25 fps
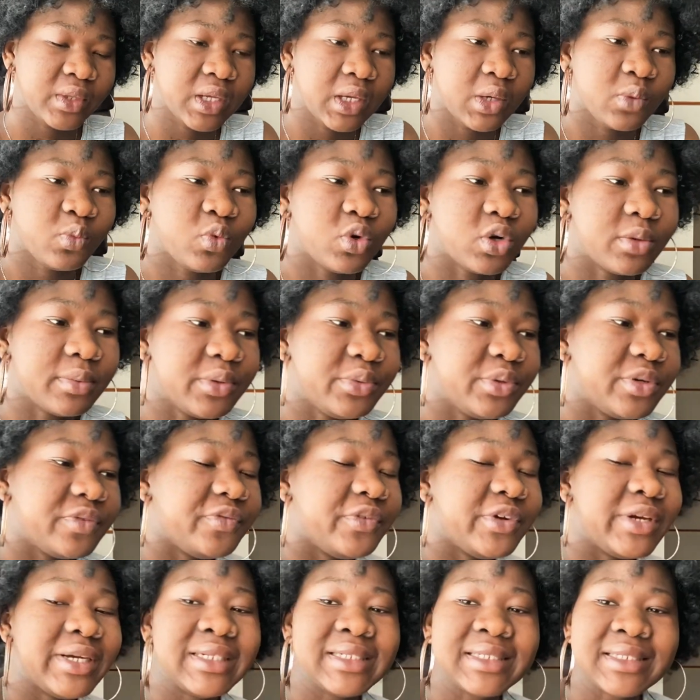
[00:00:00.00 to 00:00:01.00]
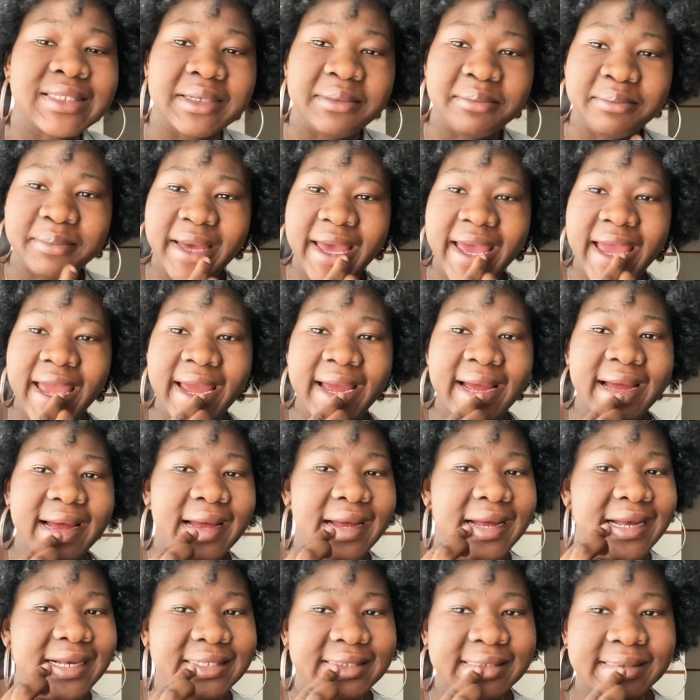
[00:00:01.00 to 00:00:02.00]
will be reviewing some
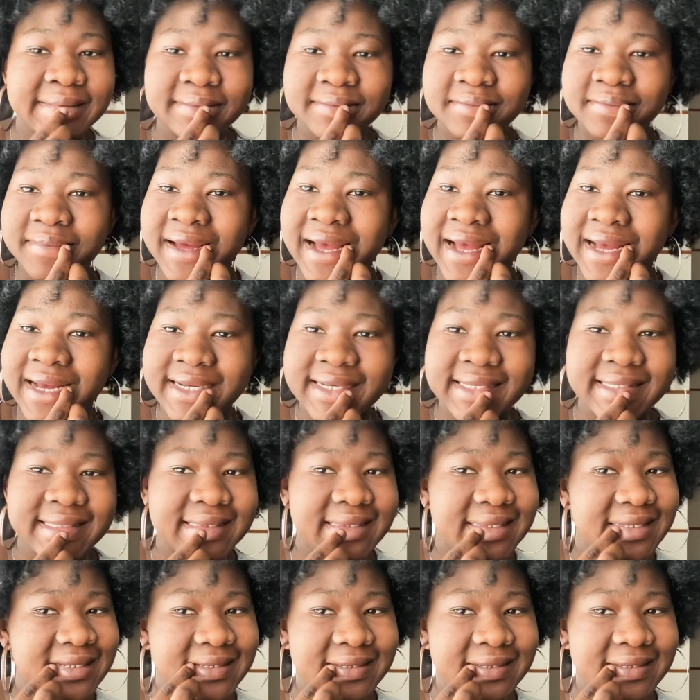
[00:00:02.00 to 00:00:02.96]
bags.